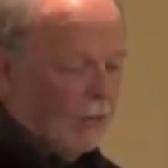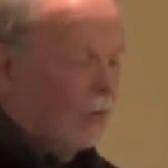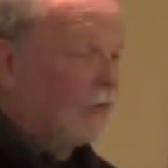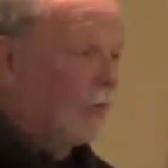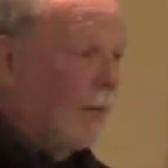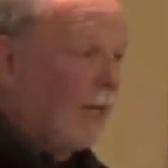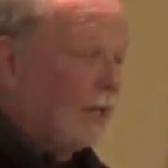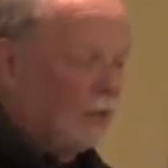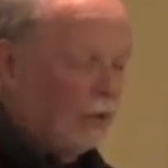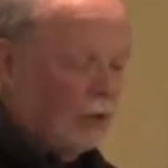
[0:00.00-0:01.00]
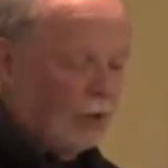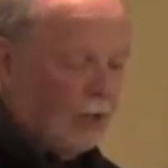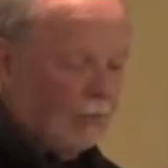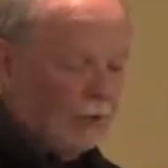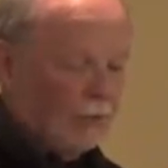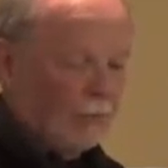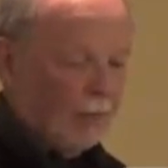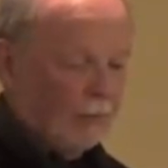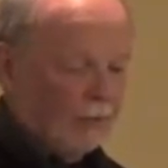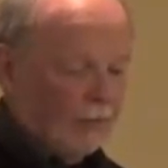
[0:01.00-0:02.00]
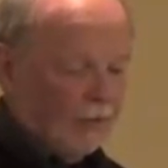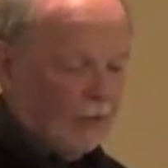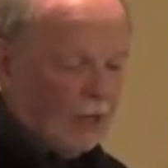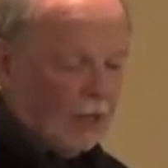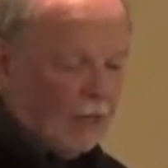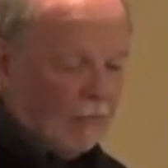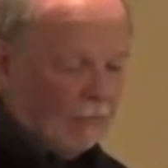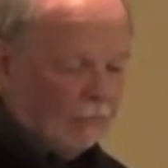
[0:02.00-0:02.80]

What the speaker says: was the manager, and he was a member of this club.